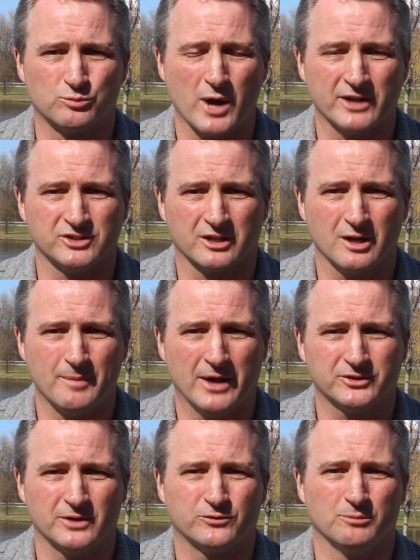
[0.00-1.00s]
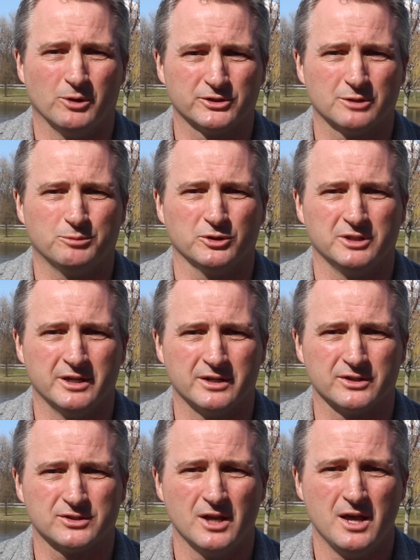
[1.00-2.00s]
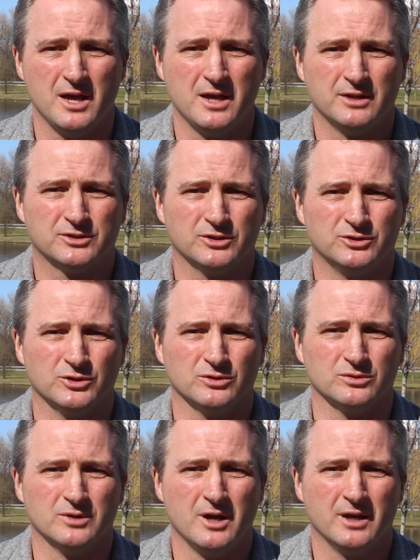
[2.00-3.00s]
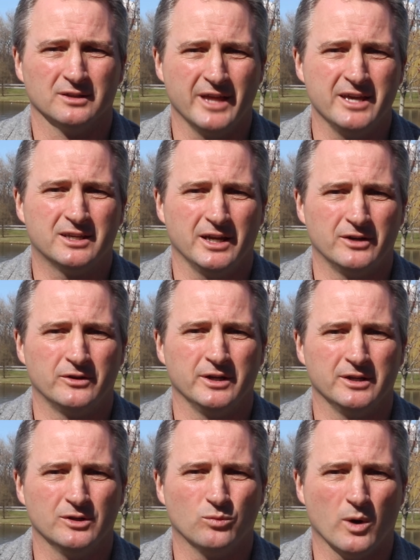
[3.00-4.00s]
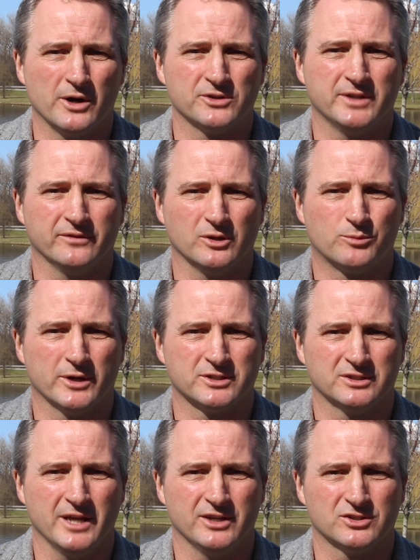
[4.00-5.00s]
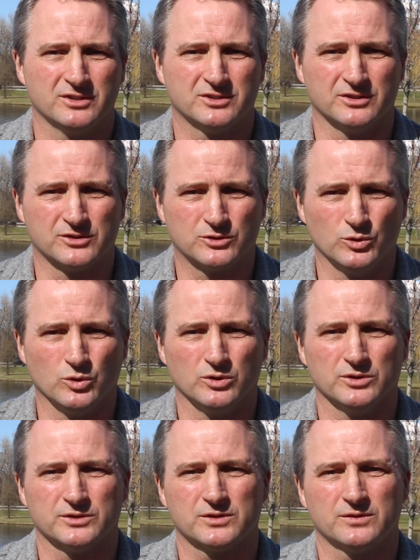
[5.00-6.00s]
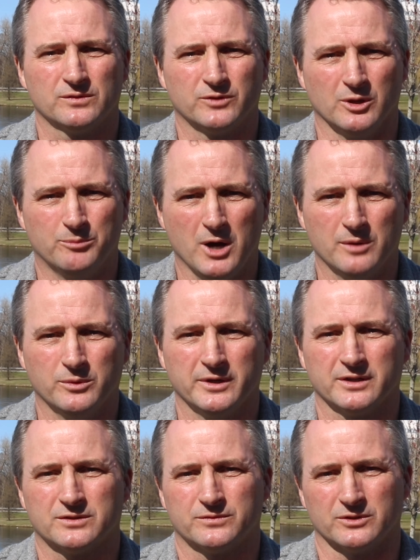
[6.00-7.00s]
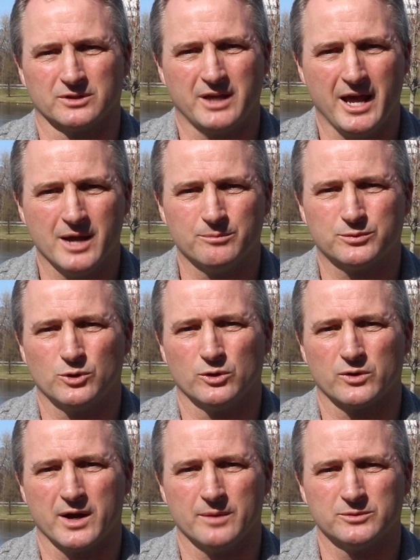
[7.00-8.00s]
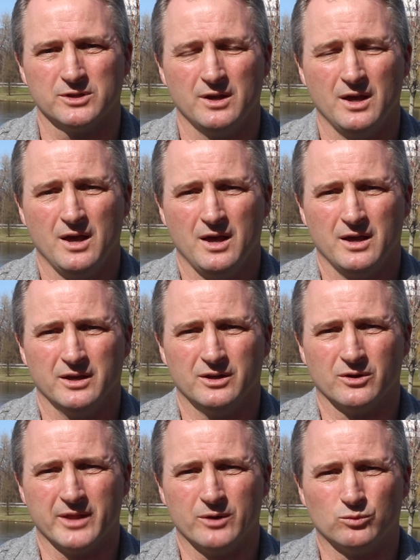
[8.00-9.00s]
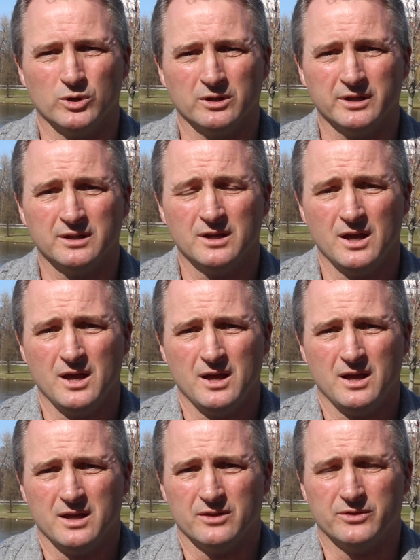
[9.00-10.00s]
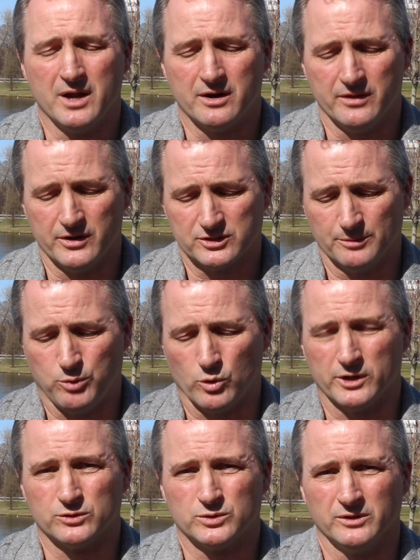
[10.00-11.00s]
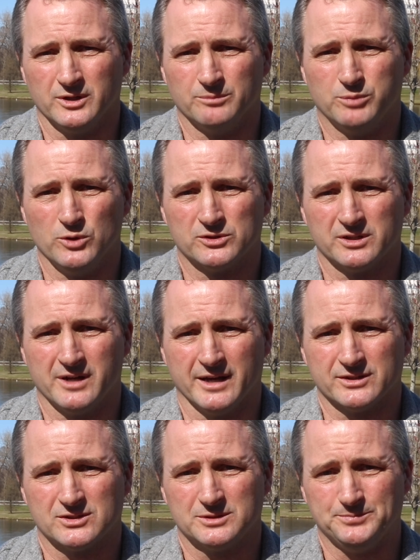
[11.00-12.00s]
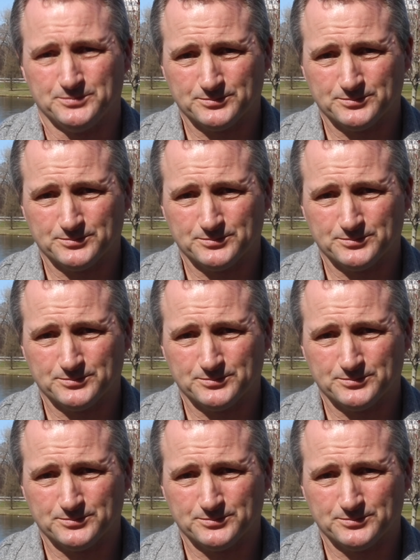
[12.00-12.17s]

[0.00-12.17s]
Project come out there for multiple years to do Lake Erie water safety presentations in schools, for the publics, for camp programs, that really, their support has really boosted us.